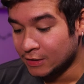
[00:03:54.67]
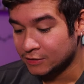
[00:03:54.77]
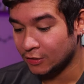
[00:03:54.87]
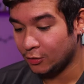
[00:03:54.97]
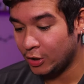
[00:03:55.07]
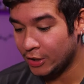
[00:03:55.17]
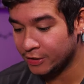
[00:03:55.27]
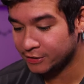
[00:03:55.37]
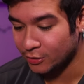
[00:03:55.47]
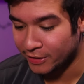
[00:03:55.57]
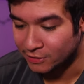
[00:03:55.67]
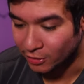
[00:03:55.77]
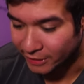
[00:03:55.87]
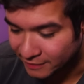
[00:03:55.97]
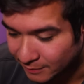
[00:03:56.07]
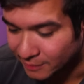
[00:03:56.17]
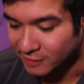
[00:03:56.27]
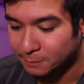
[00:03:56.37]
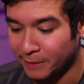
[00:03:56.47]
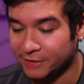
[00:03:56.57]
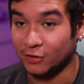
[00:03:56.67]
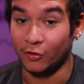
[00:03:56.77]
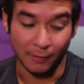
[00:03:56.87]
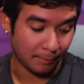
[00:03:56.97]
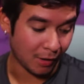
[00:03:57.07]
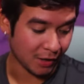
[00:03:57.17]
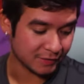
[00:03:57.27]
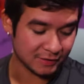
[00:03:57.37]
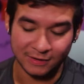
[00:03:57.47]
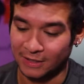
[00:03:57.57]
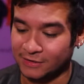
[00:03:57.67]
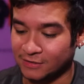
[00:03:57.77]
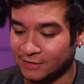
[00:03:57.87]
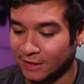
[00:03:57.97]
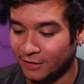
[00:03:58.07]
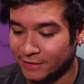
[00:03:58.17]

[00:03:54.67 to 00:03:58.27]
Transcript: So let's go ahead and look at some of the specs on the box. As you can tell, it